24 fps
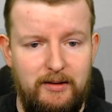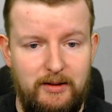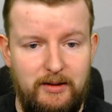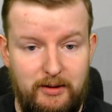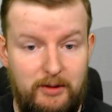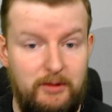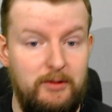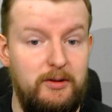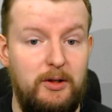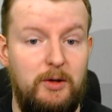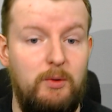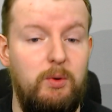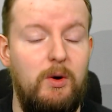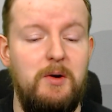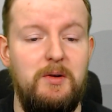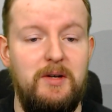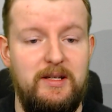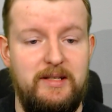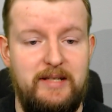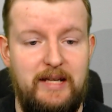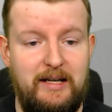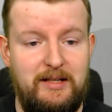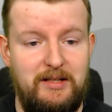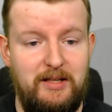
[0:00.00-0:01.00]
The quote
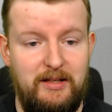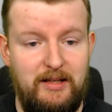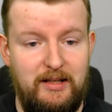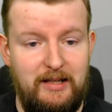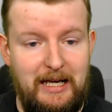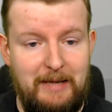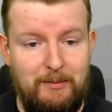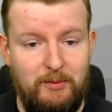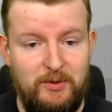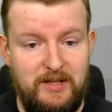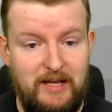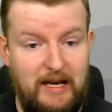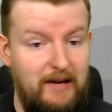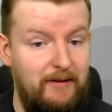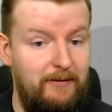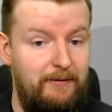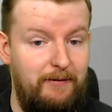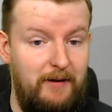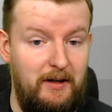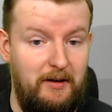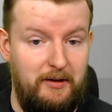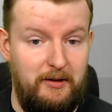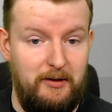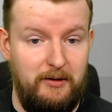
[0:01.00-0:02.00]
is actually, the game was a
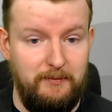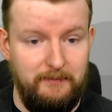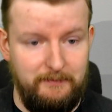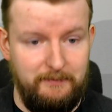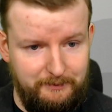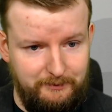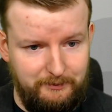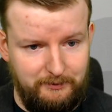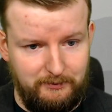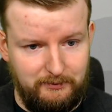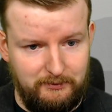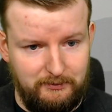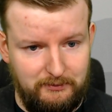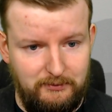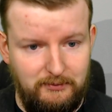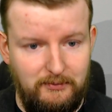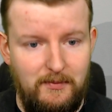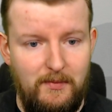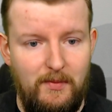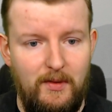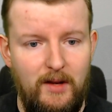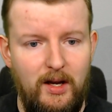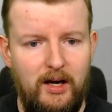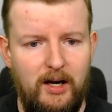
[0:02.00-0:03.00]
failure.
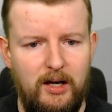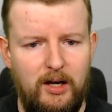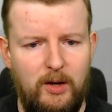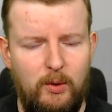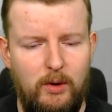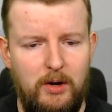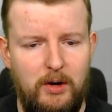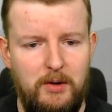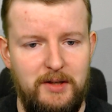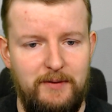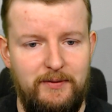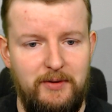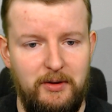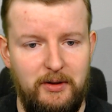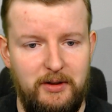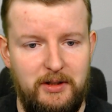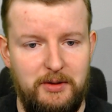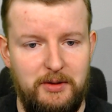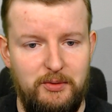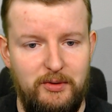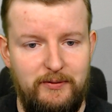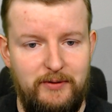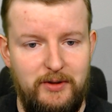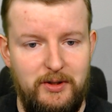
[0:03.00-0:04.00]
Quote, if you look
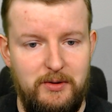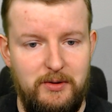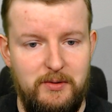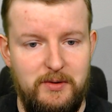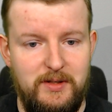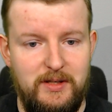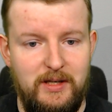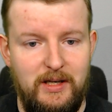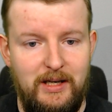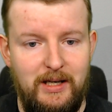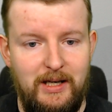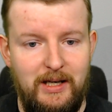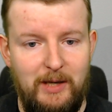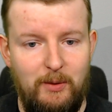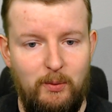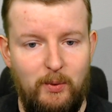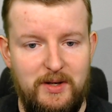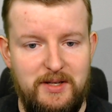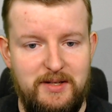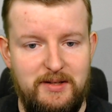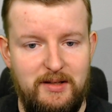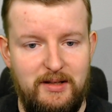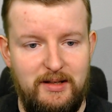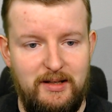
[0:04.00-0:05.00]
at the reviews, it
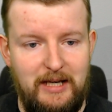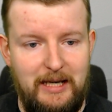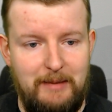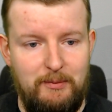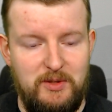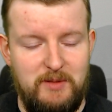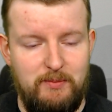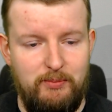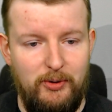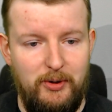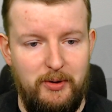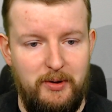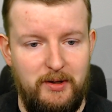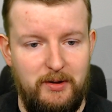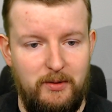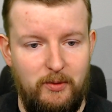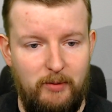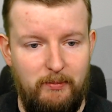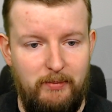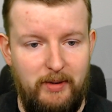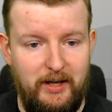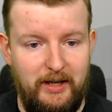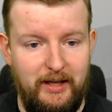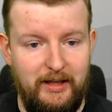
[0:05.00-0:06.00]
wasn't that the game was broken
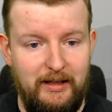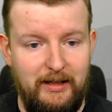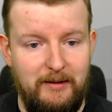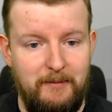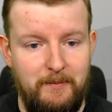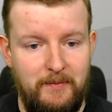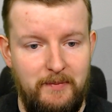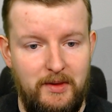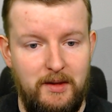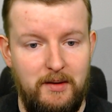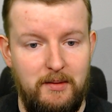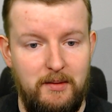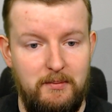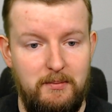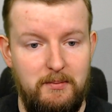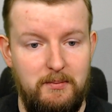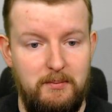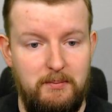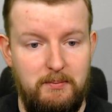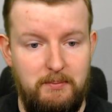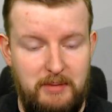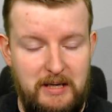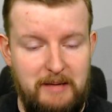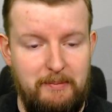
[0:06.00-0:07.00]
or buggy,
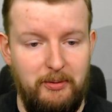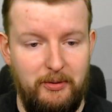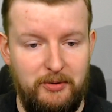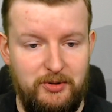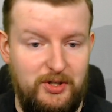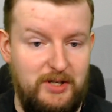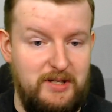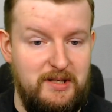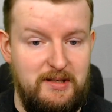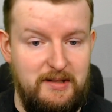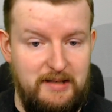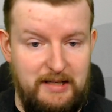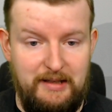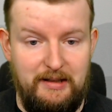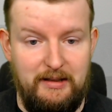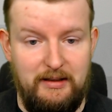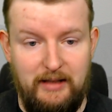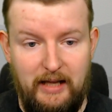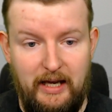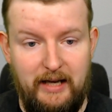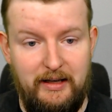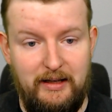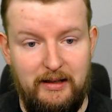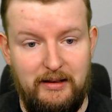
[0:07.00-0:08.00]
people just
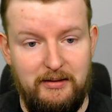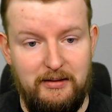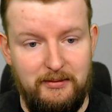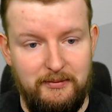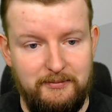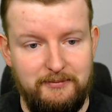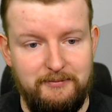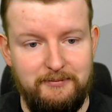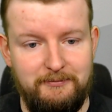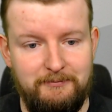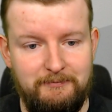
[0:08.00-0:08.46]
didn't like it.